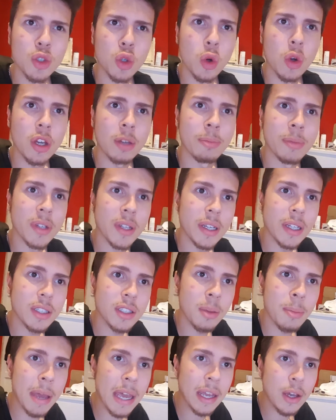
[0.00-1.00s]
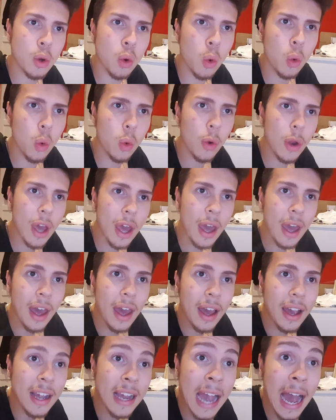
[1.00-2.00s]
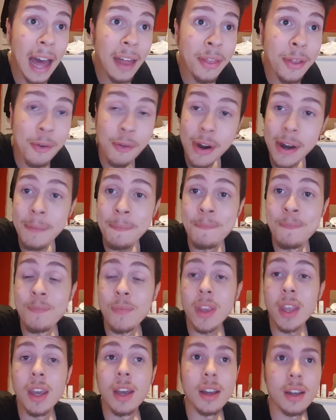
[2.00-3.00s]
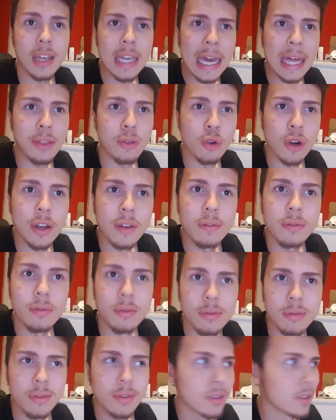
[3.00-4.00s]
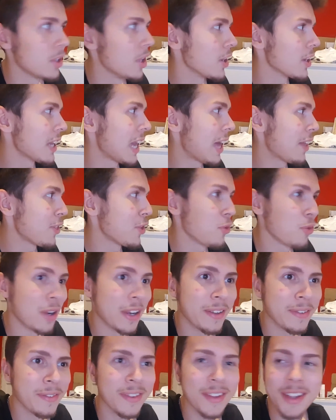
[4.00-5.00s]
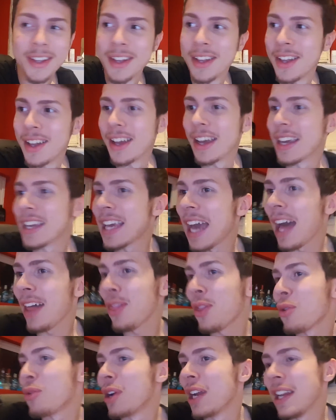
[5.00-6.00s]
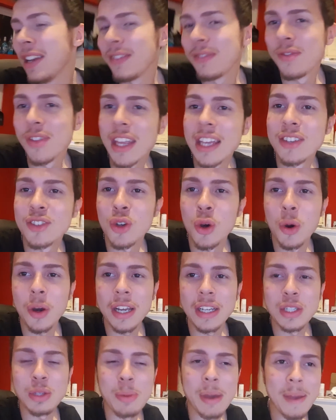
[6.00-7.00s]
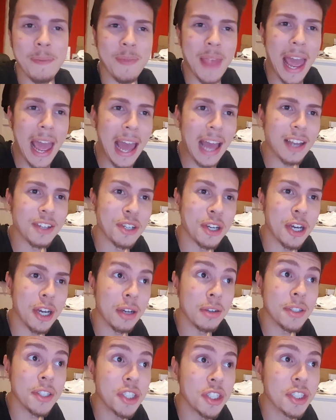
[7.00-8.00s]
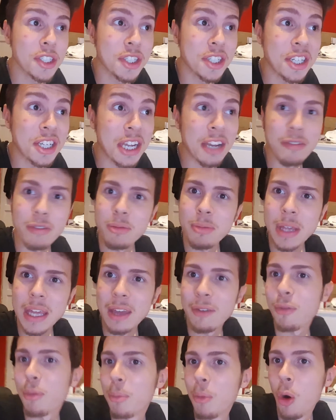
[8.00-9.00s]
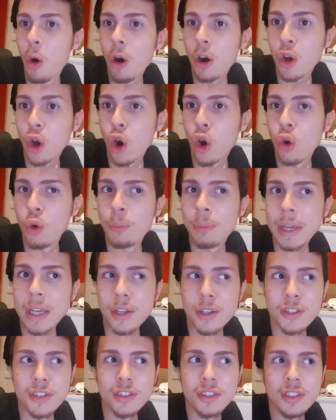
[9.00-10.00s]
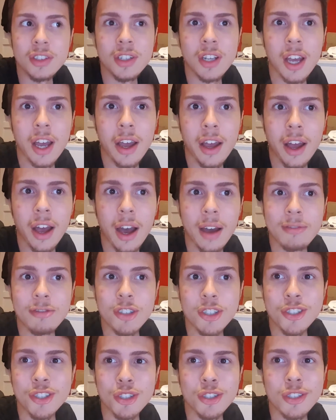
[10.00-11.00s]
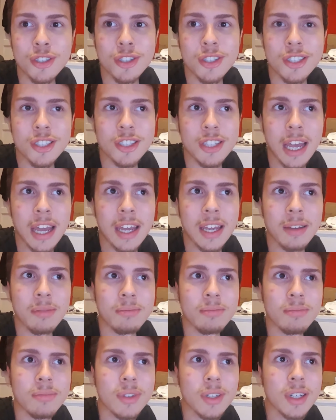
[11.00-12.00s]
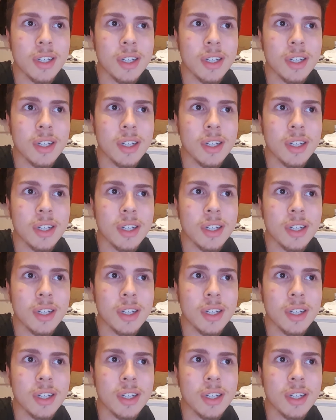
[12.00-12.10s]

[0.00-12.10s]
talking to me called Catherine. Catherine, not Catherine. Catherine is talking to me, and uh, she's giving me even more gold because I'm just using the same